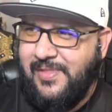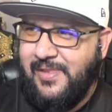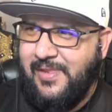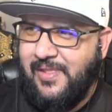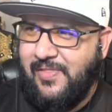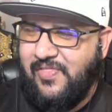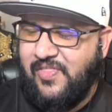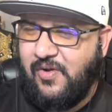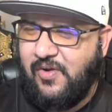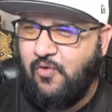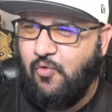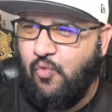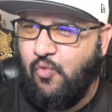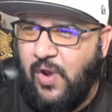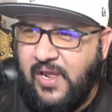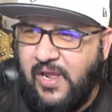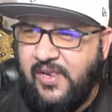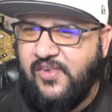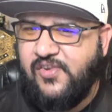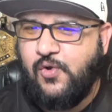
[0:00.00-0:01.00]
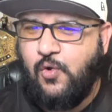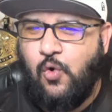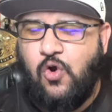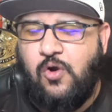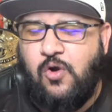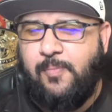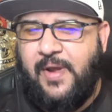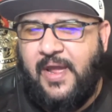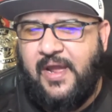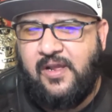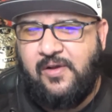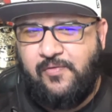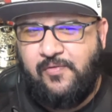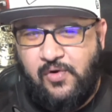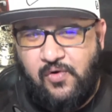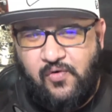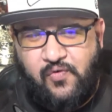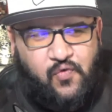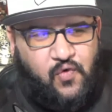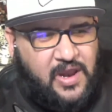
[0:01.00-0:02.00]
The greatest quarterback of
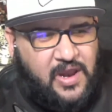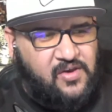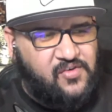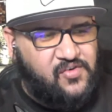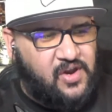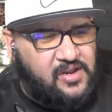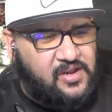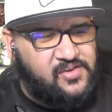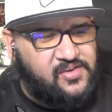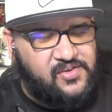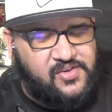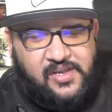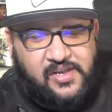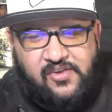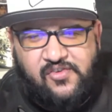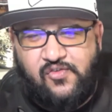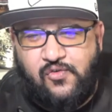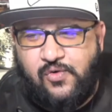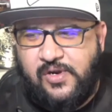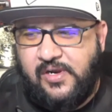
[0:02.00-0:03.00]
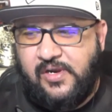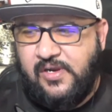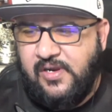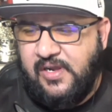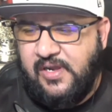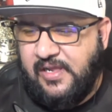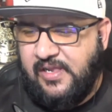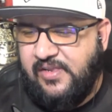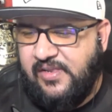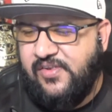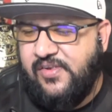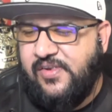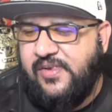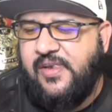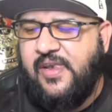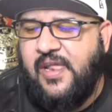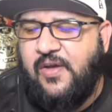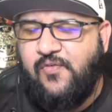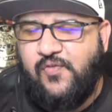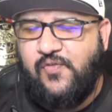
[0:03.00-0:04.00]
your franchise's history, his
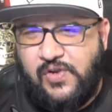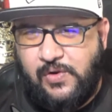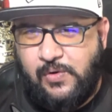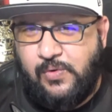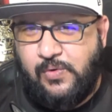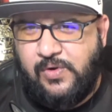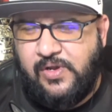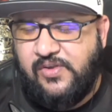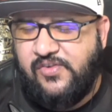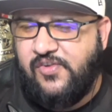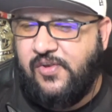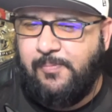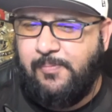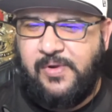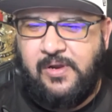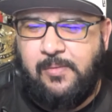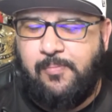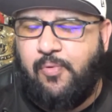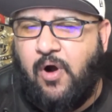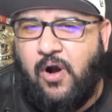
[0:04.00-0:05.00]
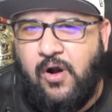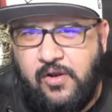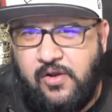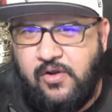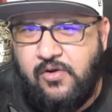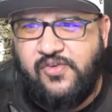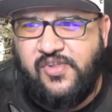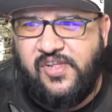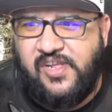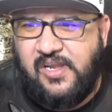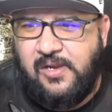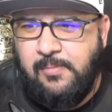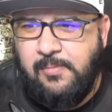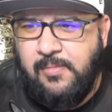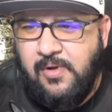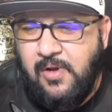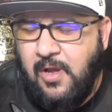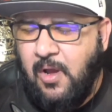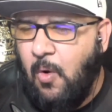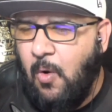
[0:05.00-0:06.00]
nephew gets to be a part of your team.
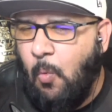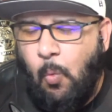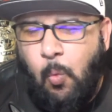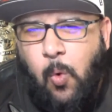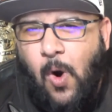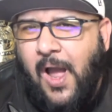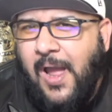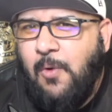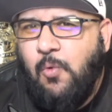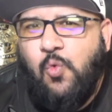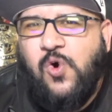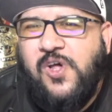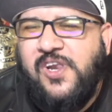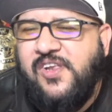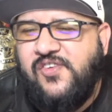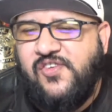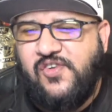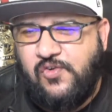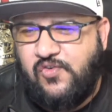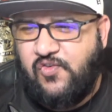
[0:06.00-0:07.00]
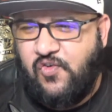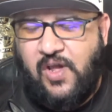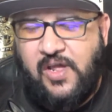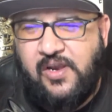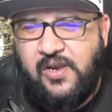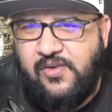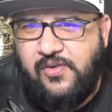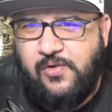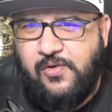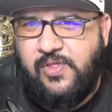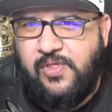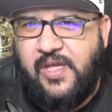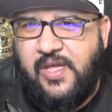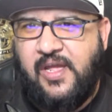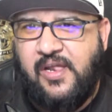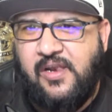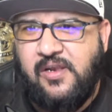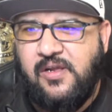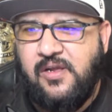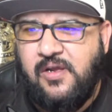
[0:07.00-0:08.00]
Why wouldn't you try to do
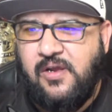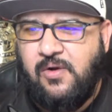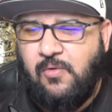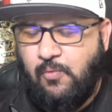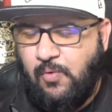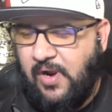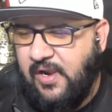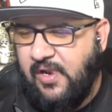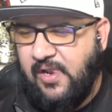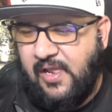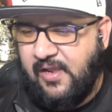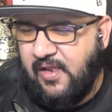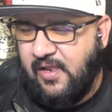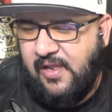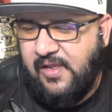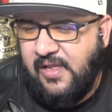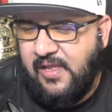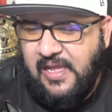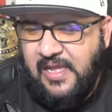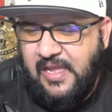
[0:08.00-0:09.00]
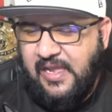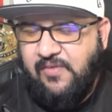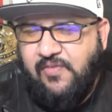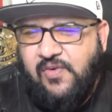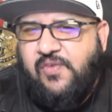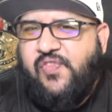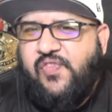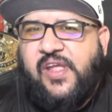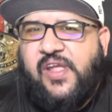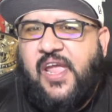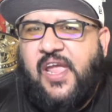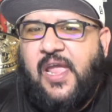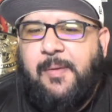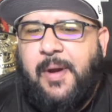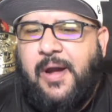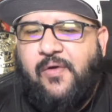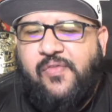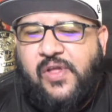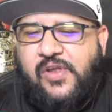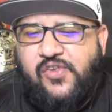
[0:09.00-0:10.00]
that? Right? Like, even if they came
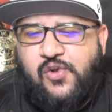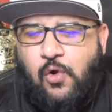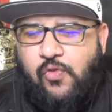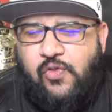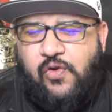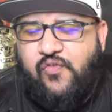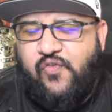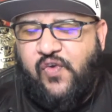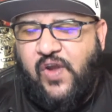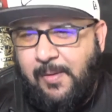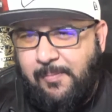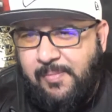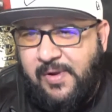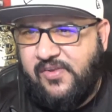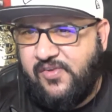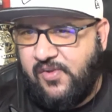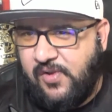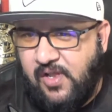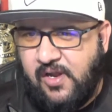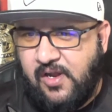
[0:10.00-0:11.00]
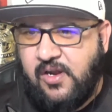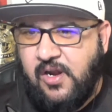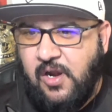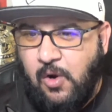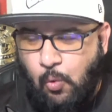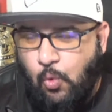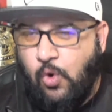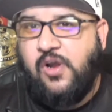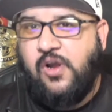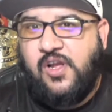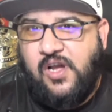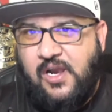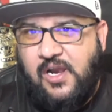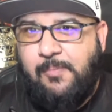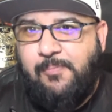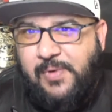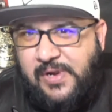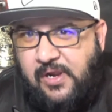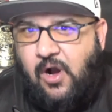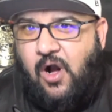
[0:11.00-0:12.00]
out and they told their fan base, look, we're going to
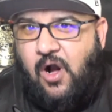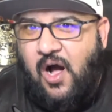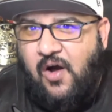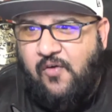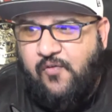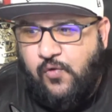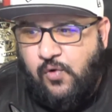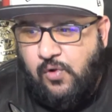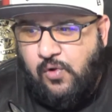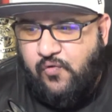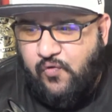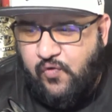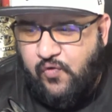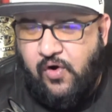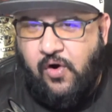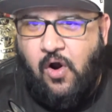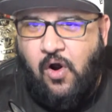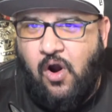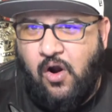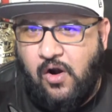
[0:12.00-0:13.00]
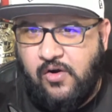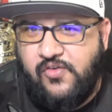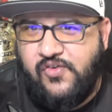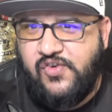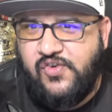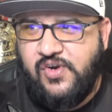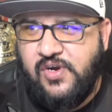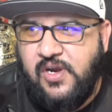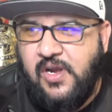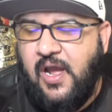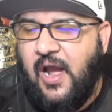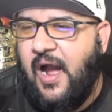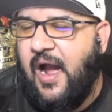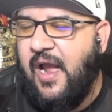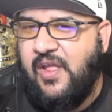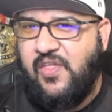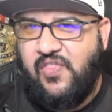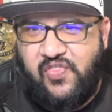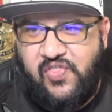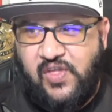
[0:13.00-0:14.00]
be awful for Arch,
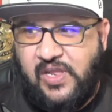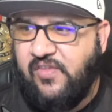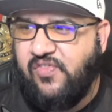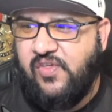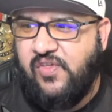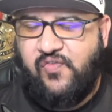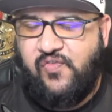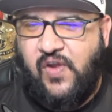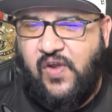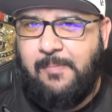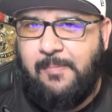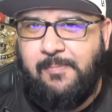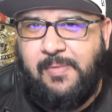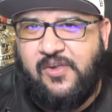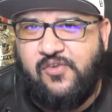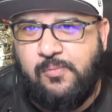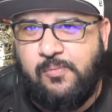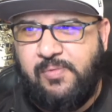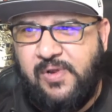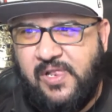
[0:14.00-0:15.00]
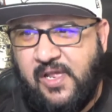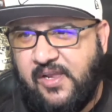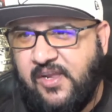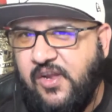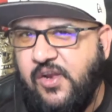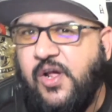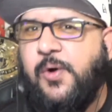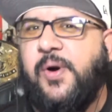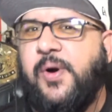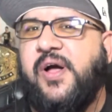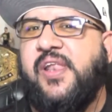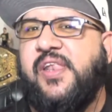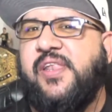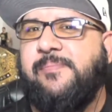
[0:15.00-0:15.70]
I think the fan base would be like, you know what?